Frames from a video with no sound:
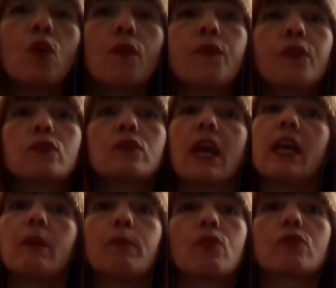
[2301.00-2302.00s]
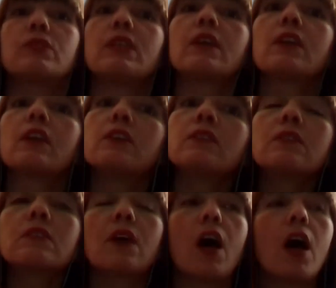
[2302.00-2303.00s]
So not full scale up across
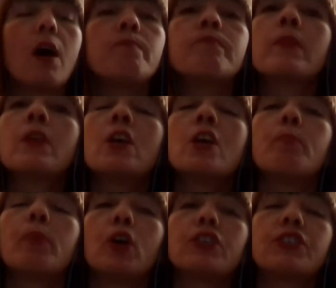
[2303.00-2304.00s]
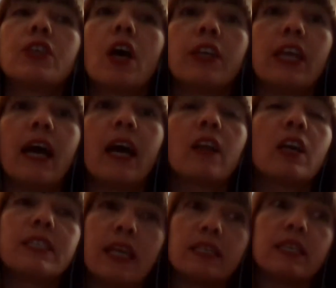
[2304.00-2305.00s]
England, but yeah, and I
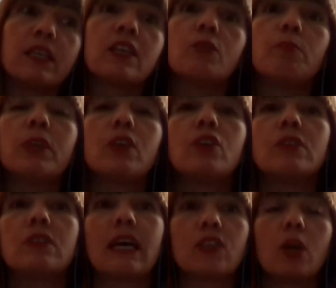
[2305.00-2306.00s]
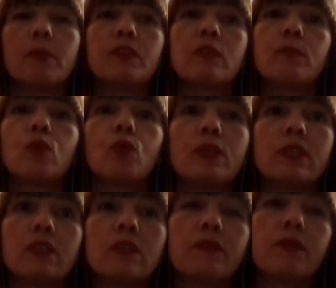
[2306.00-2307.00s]
say it's England because that type of support is
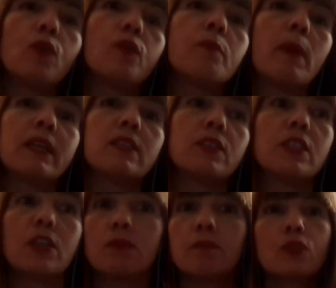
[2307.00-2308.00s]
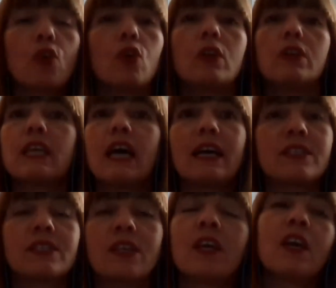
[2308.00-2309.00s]
a devolved matter. So Scotland
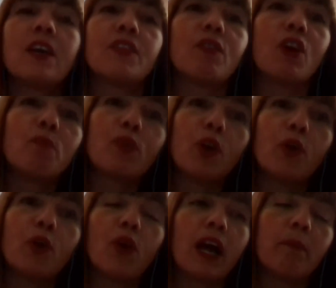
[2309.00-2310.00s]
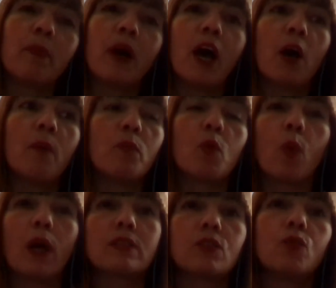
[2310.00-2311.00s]
has their own programme,
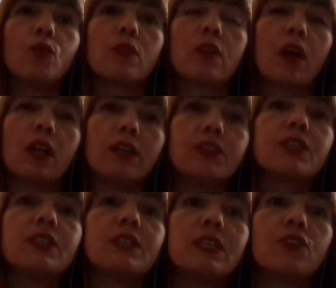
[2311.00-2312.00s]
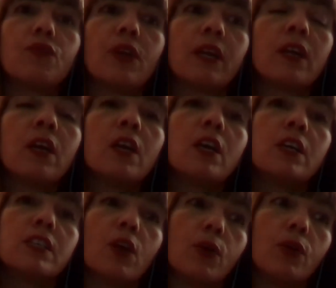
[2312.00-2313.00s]
Wales and Northern Ireland considering.
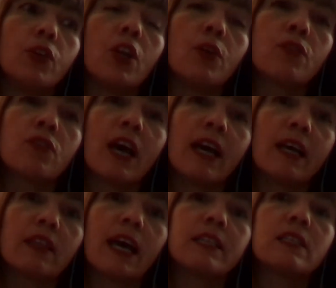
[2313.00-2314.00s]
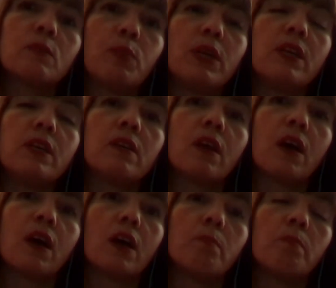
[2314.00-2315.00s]
So, you know, that has been,